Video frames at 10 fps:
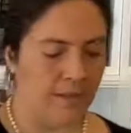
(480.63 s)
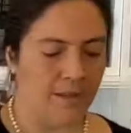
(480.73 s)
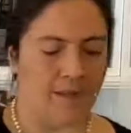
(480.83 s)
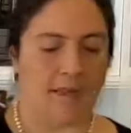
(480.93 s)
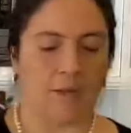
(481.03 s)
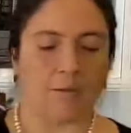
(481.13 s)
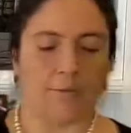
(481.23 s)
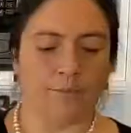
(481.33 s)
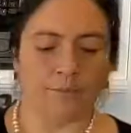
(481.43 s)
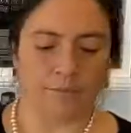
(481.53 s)

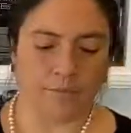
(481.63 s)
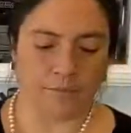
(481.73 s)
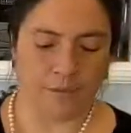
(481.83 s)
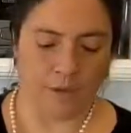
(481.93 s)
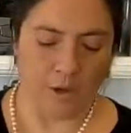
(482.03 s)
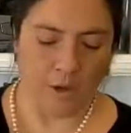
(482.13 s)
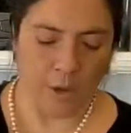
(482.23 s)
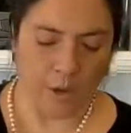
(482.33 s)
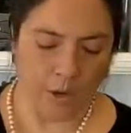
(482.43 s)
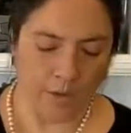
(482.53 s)
Now,
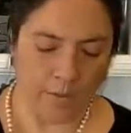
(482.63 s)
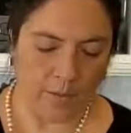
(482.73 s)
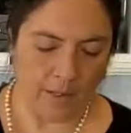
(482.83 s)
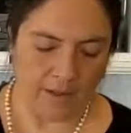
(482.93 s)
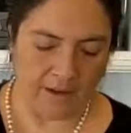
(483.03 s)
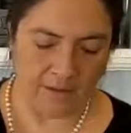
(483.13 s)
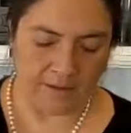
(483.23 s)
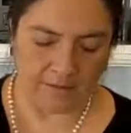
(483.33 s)
right over here,